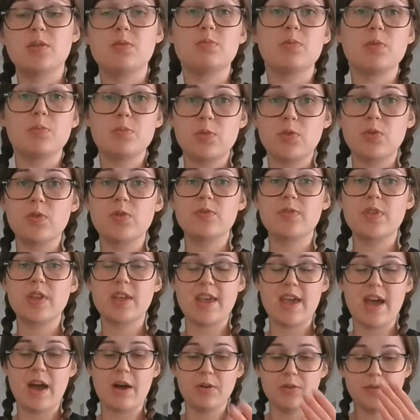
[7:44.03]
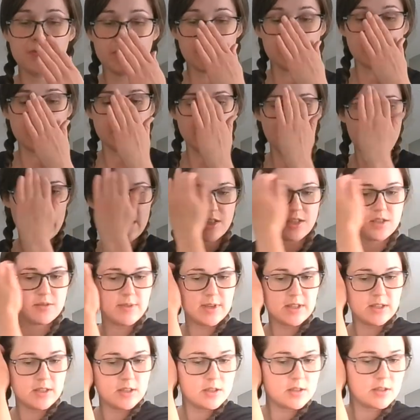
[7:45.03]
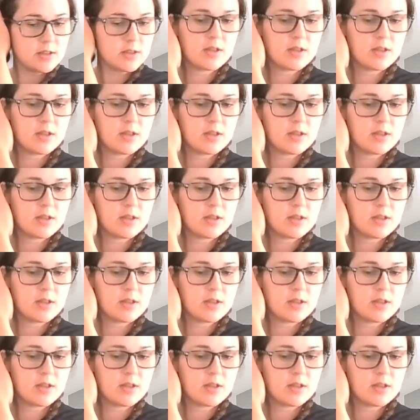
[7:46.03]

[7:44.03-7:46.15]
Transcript: remove the gown from the patient,